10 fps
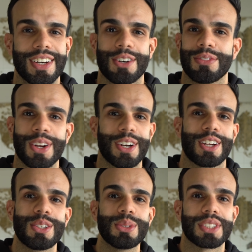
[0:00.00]
of
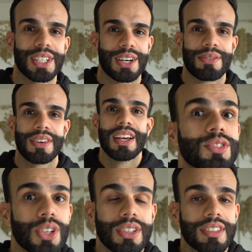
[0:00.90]
learning new stuff.
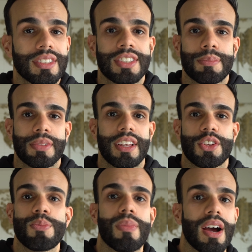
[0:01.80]
Search into something that
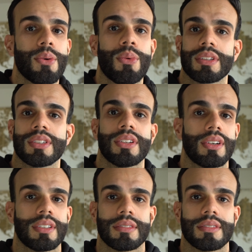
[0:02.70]
you might want to learn,